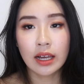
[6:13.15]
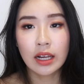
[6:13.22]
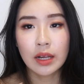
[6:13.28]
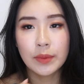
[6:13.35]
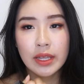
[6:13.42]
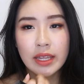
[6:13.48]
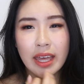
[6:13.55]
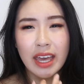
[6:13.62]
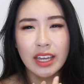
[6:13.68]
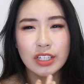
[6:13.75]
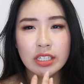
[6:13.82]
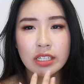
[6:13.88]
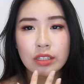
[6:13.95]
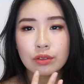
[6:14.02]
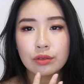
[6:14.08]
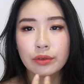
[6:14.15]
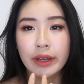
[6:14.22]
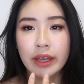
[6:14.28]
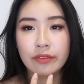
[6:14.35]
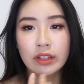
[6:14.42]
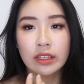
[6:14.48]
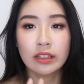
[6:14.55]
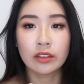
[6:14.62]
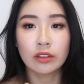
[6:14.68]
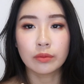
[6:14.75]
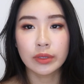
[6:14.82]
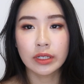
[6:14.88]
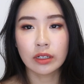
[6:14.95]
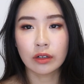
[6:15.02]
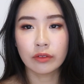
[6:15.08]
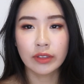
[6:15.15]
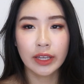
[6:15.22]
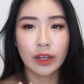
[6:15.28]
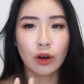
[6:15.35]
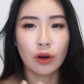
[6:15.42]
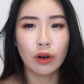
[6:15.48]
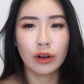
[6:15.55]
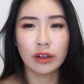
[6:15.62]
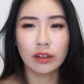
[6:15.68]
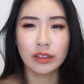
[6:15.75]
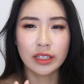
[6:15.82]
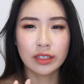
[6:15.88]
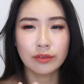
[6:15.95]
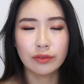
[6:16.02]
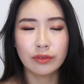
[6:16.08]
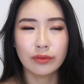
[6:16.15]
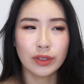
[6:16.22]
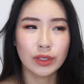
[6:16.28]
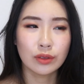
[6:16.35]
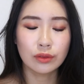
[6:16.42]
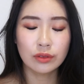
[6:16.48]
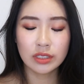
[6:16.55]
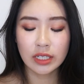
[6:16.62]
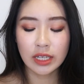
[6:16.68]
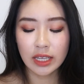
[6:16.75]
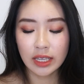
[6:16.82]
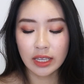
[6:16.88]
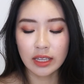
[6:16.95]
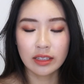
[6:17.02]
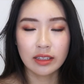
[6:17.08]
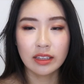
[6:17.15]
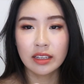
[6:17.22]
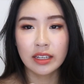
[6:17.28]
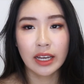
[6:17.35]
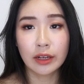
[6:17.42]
It actually do have a little bit of like oil infused in it.